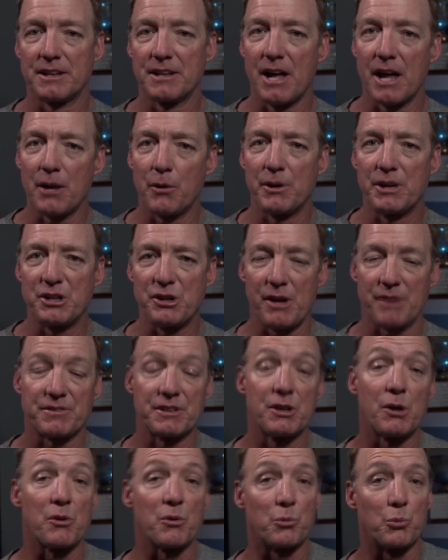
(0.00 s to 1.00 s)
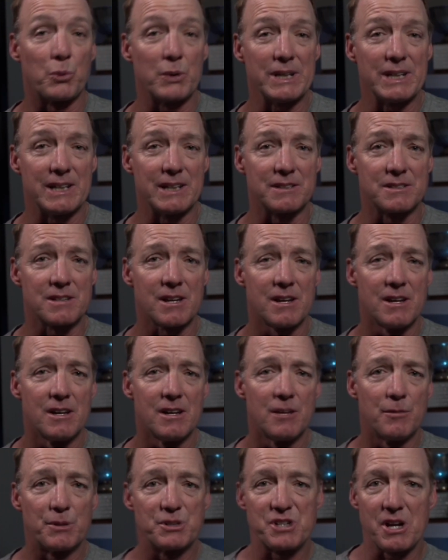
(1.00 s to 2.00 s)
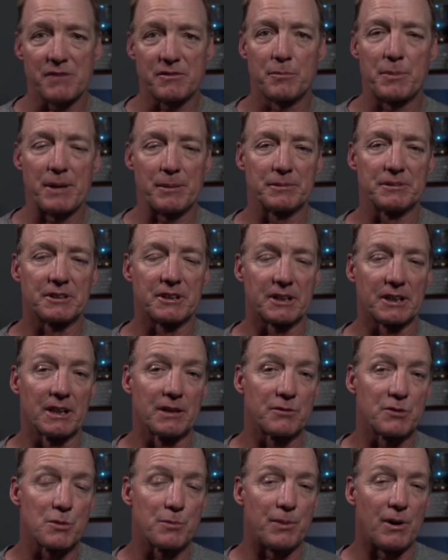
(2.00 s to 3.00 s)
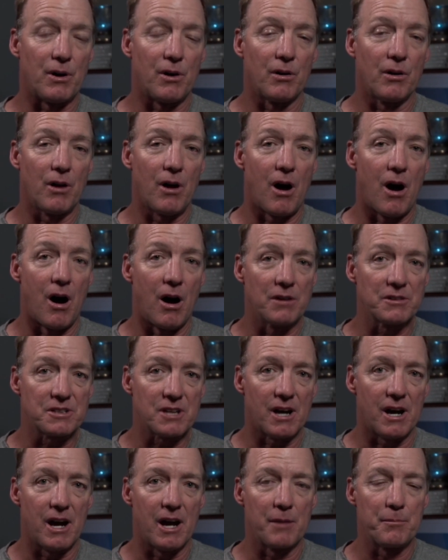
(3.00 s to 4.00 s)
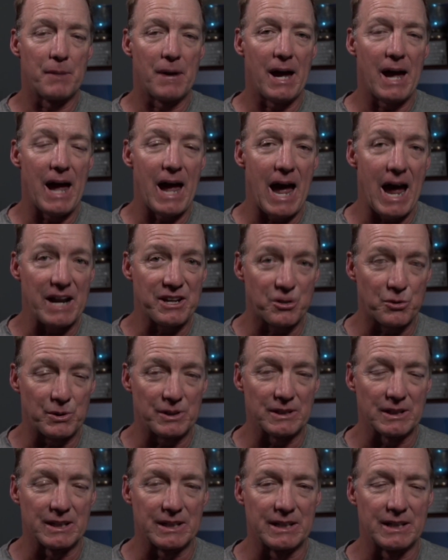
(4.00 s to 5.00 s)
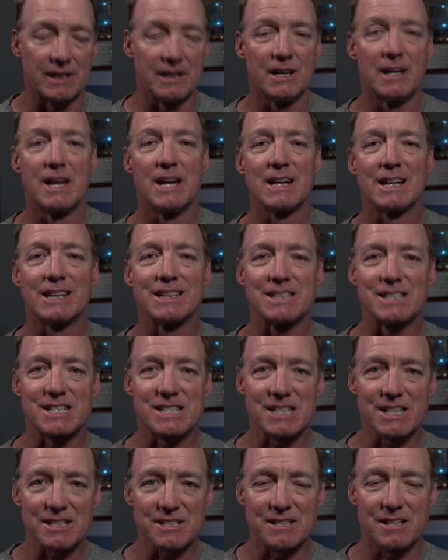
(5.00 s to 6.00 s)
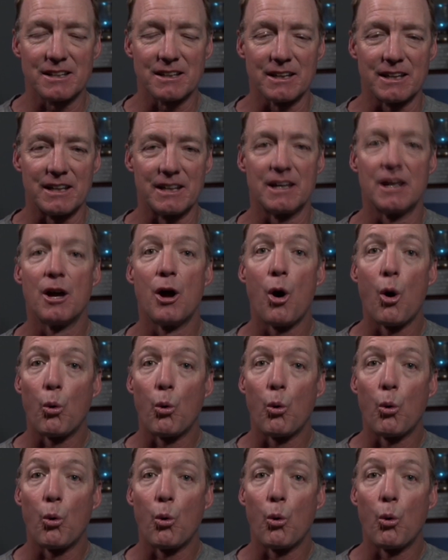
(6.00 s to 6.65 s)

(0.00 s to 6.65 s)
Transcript: Not only do you have to know the reads, but you have to be able to deliver the ball on time, accurately, consistently,